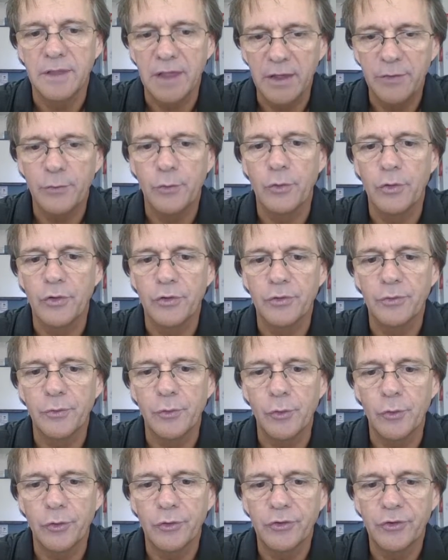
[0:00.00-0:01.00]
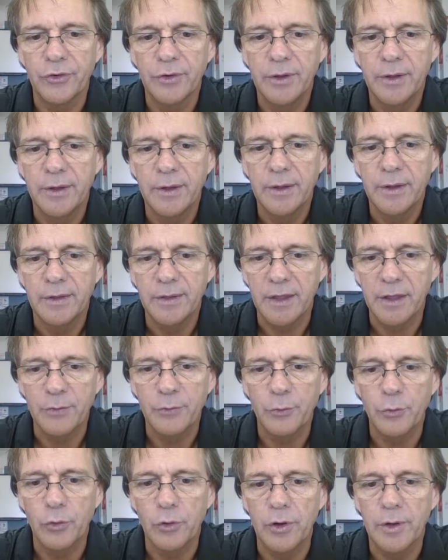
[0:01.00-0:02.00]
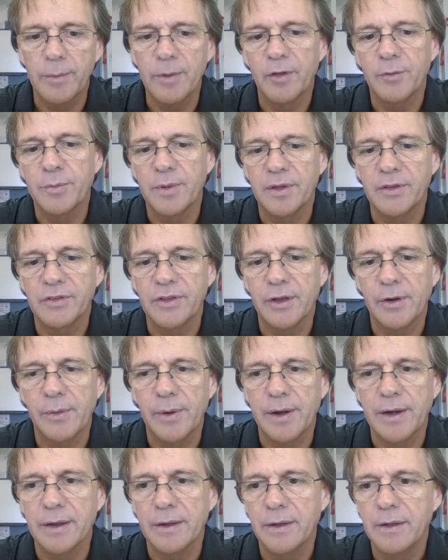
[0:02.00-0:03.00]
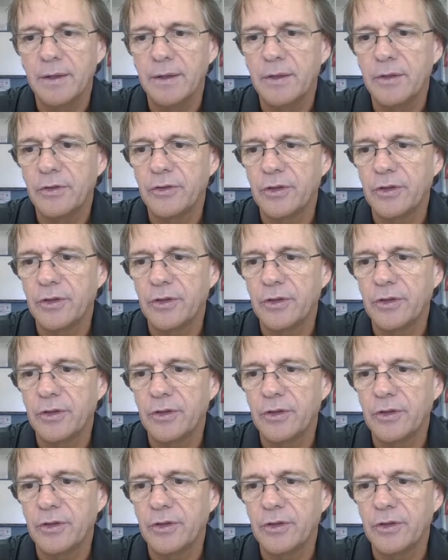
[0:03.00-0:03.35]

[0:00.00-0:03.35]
Therefore, there's a force. Therefore, it must be accelerating.